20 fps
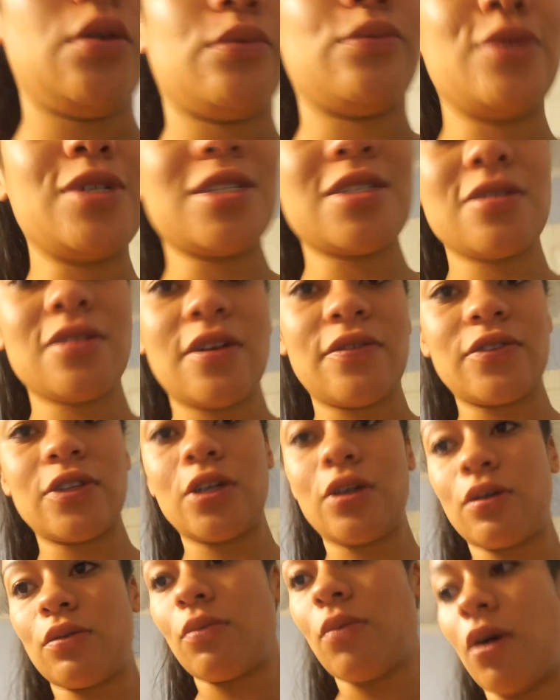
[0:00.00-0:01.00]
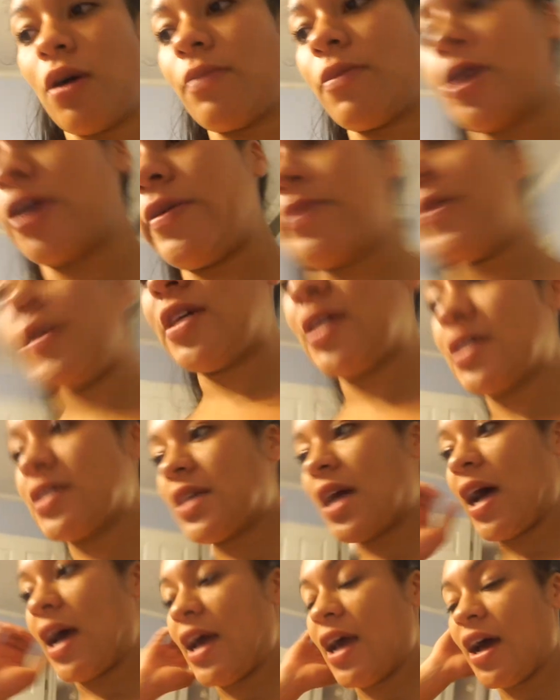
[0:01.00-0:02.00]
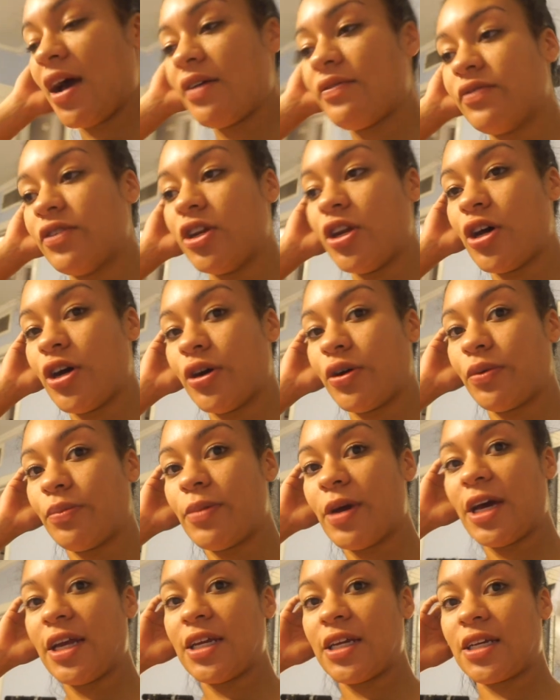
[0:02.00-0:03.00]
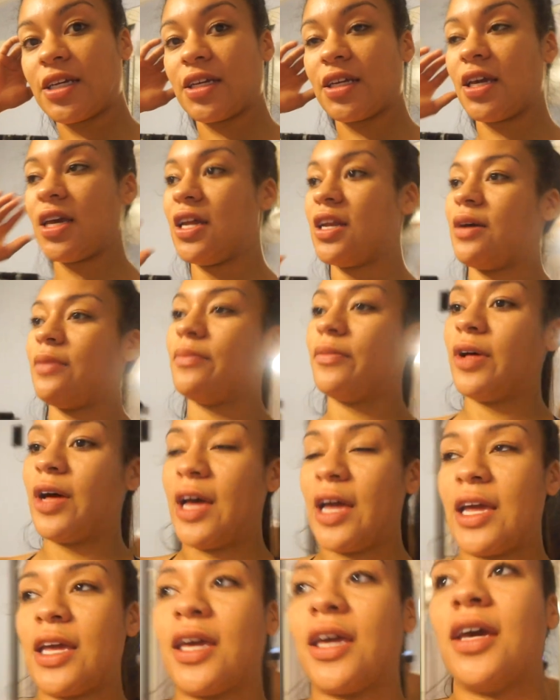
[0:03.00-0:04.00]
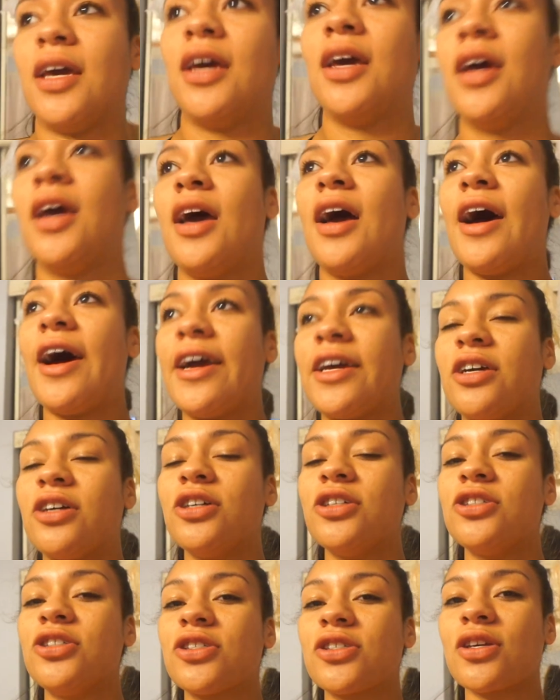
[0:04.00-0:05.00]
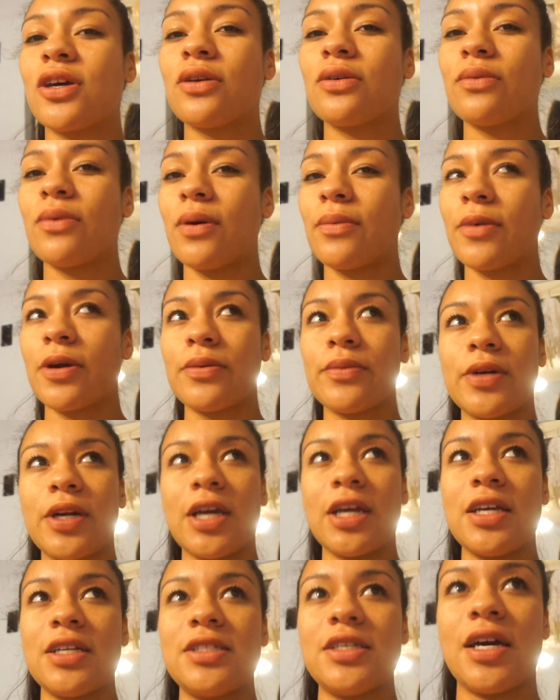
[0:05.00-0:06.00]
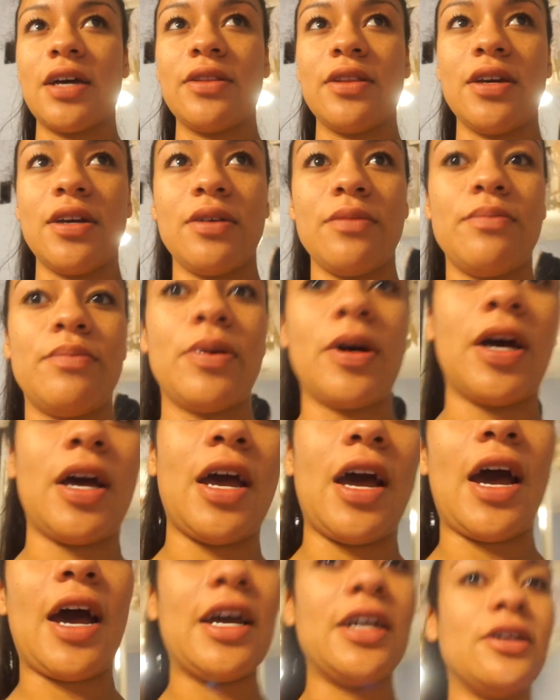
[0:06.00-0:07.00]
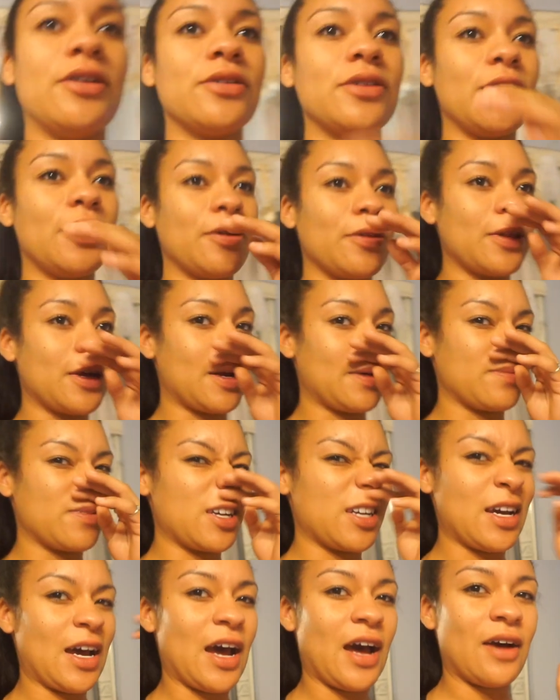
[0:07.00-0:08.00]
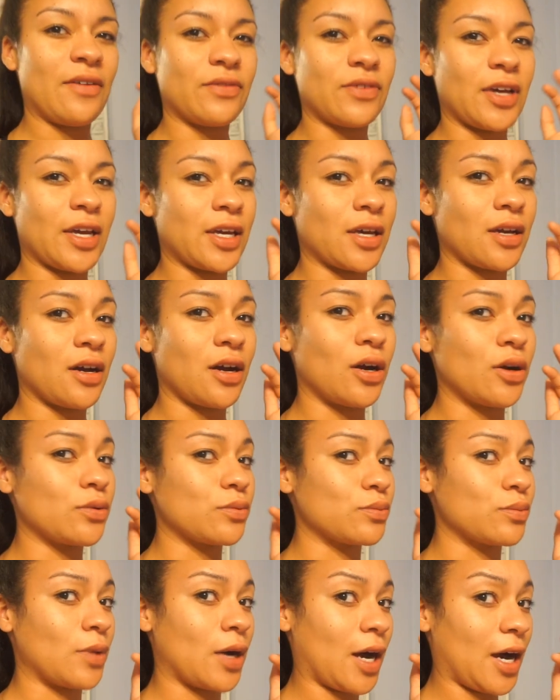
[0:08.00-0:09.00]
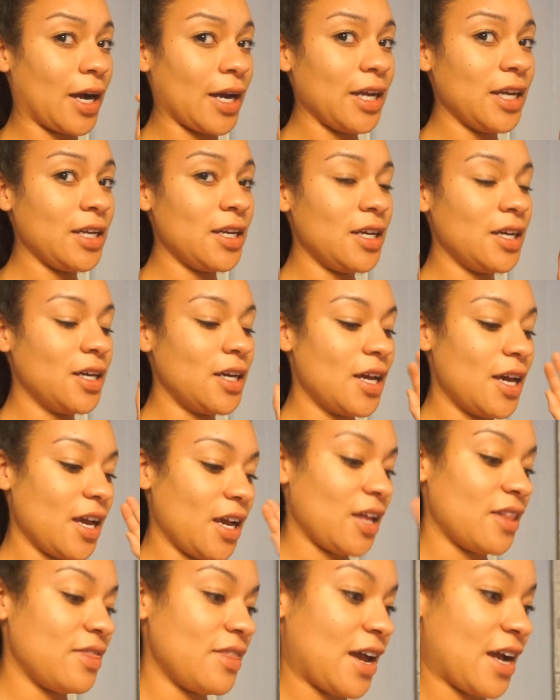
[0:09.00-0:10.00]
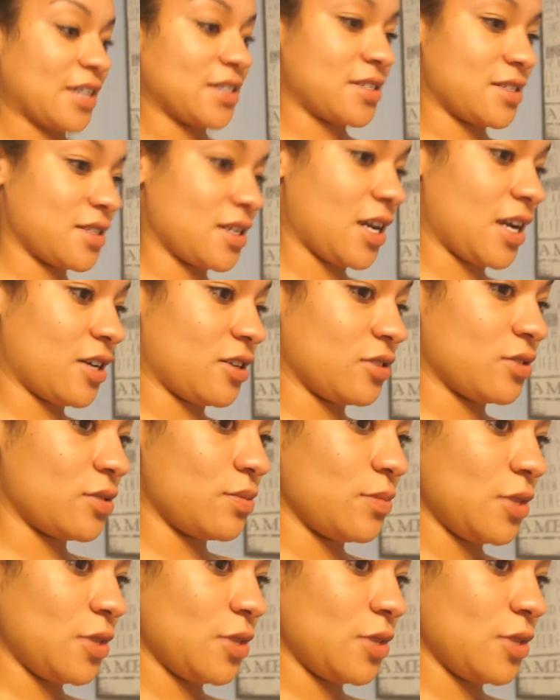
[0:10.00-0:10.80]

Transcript: we still have to go to Walmart because I have no bedding, and I'm like, I could just go to Walmart when I get down there, but I don't know that I'm gonna have like a ride, and that scares